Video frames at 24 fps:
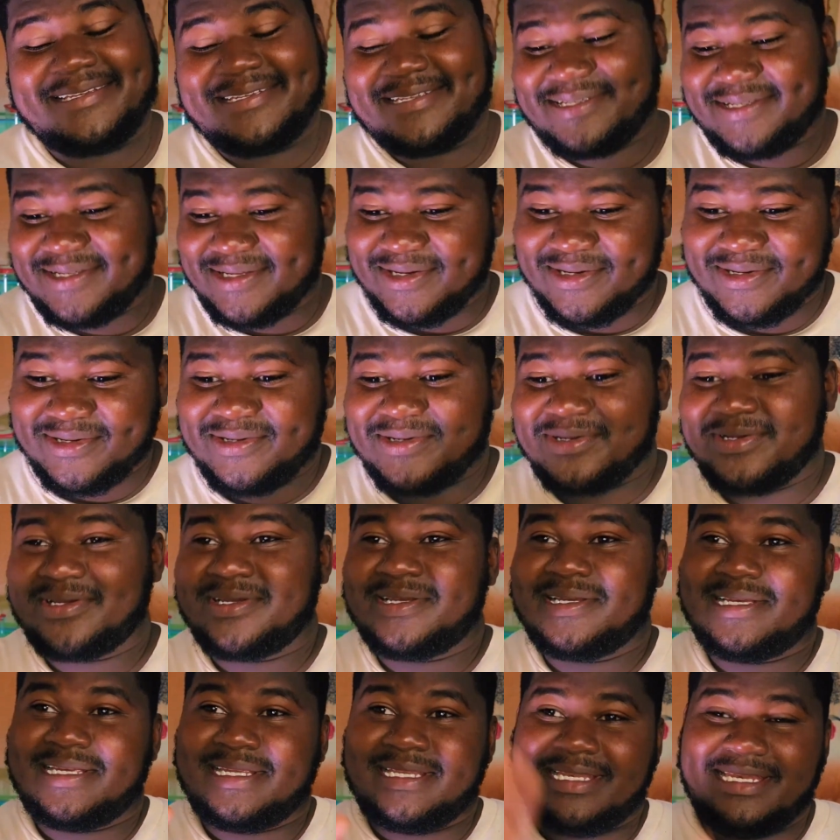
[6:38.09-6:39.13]
So
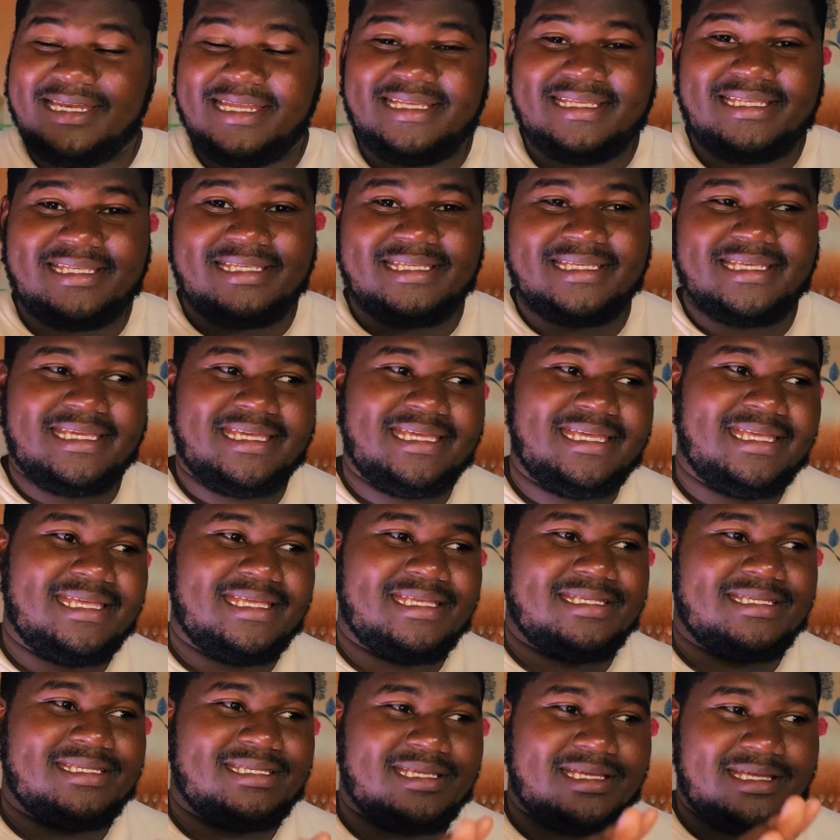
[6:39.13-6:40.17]
this
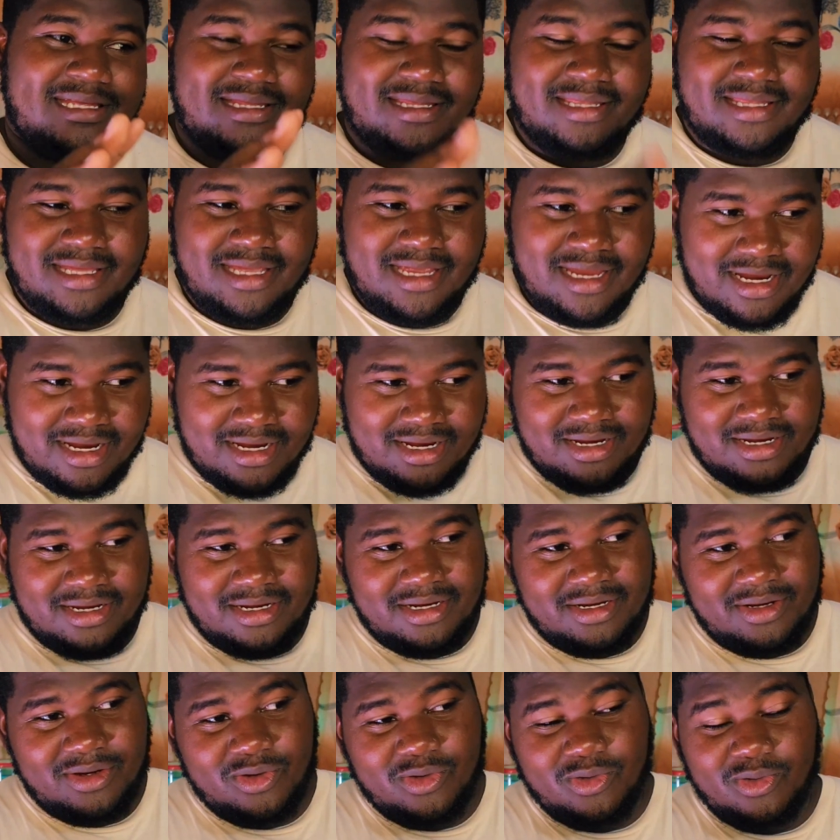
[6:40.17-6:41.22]
is
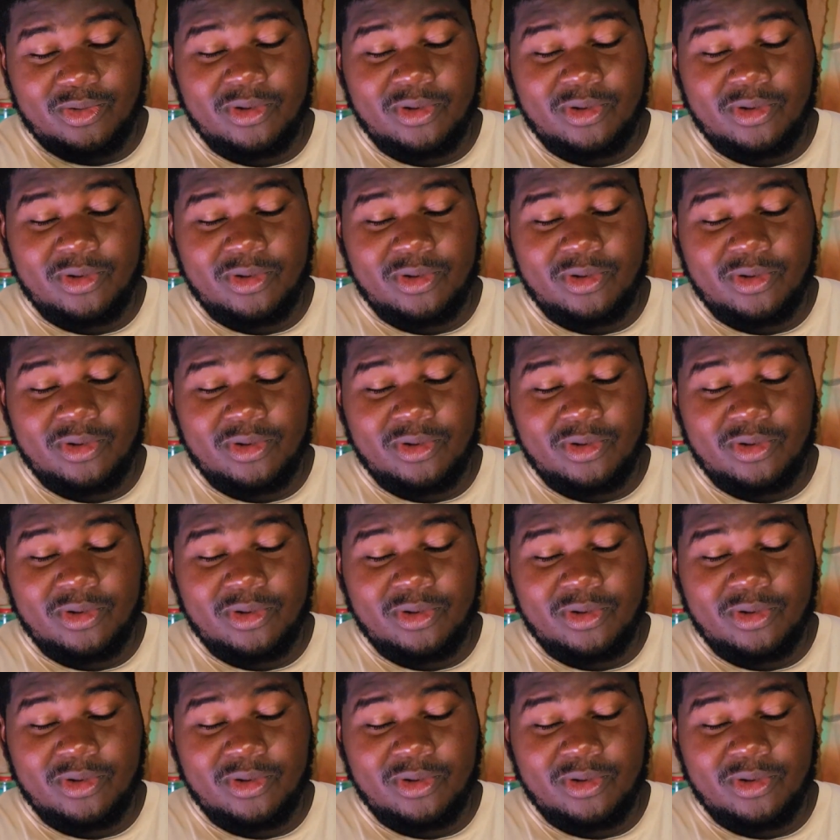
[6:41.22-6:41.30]
their